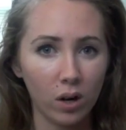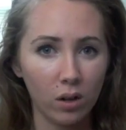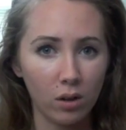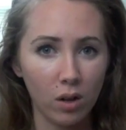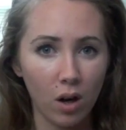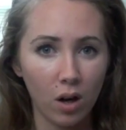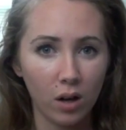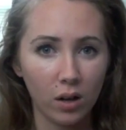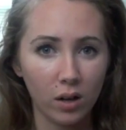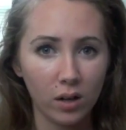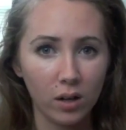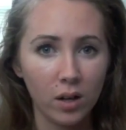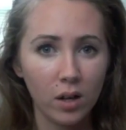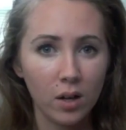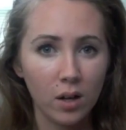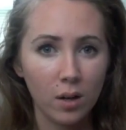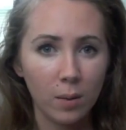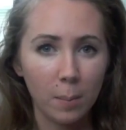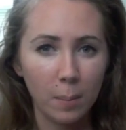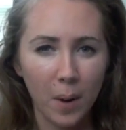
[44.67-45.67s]
along
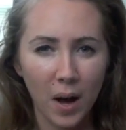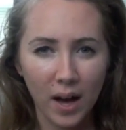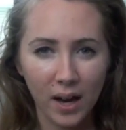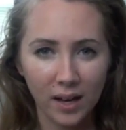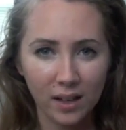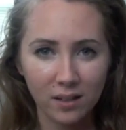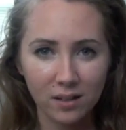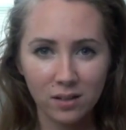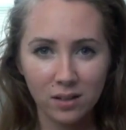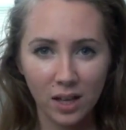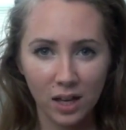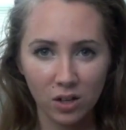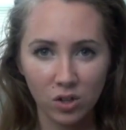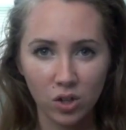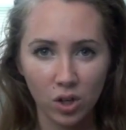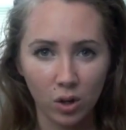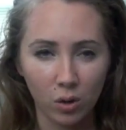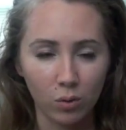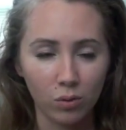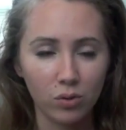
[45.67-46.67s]
my skin
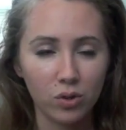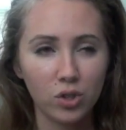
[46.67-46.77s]
tone.